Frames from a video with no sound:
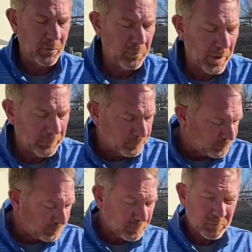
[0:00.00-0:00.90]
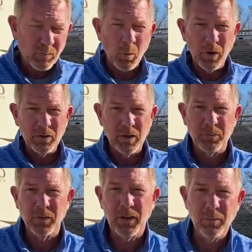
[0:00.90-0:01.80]
But one tip to
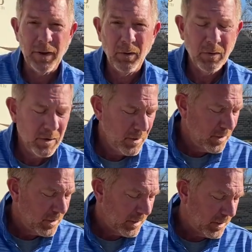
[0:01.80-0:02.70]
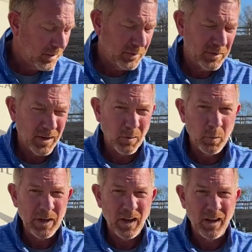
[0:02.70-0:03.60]
think about is uh, we
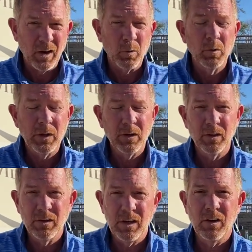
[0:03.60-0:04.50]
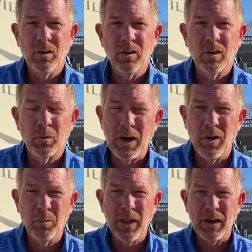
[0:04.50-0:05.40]
got a really good deal around
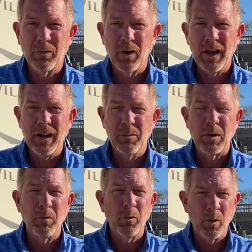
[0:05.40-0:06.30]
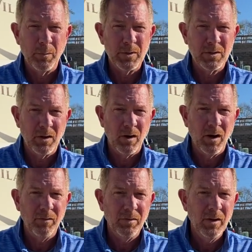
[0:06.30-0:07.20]
Black Friday, about 40% off.